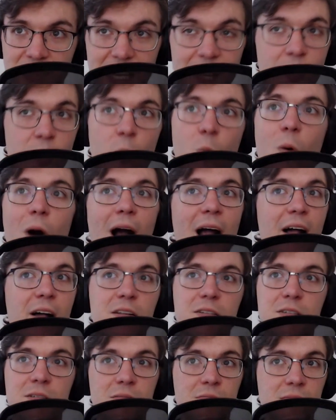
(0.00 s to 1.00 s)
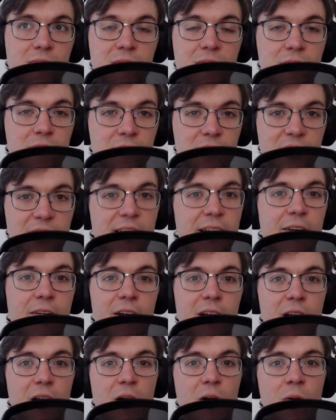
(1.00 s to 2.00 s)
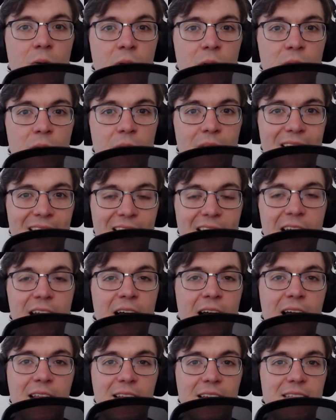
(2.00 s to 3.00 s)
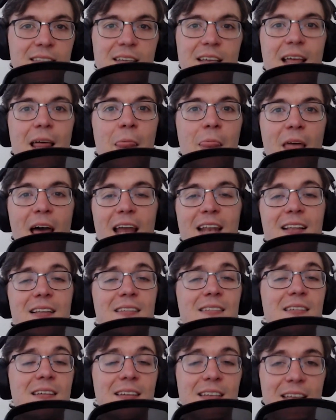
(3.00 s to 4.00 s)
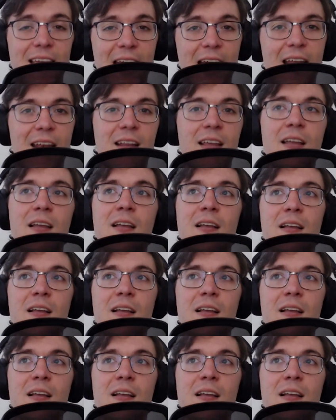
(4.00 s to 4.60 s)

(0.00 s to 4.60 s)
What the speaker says: in the wild scenario that kind of highlights it. And that is, again,